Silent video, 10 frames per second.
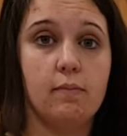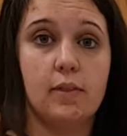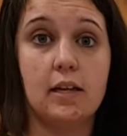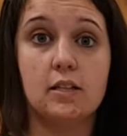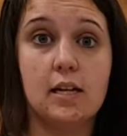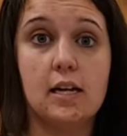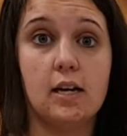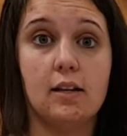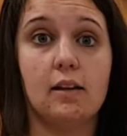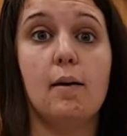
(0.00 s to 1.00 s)
thing that he
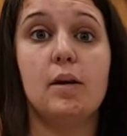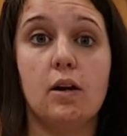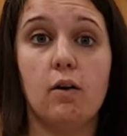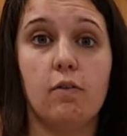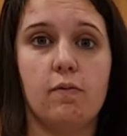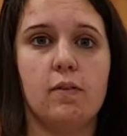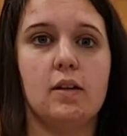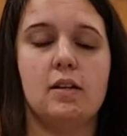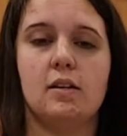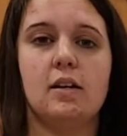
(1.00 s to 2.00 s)
could let me know
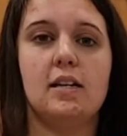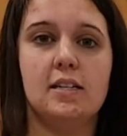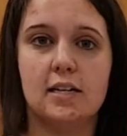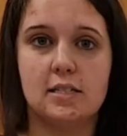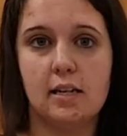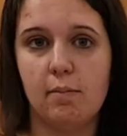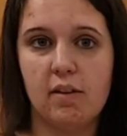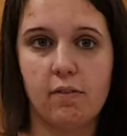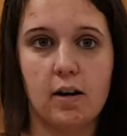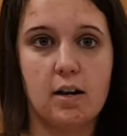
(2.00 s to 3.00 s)
if he does need me
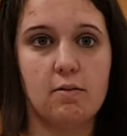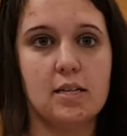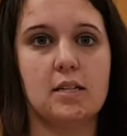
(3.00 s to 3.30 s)
for any reason,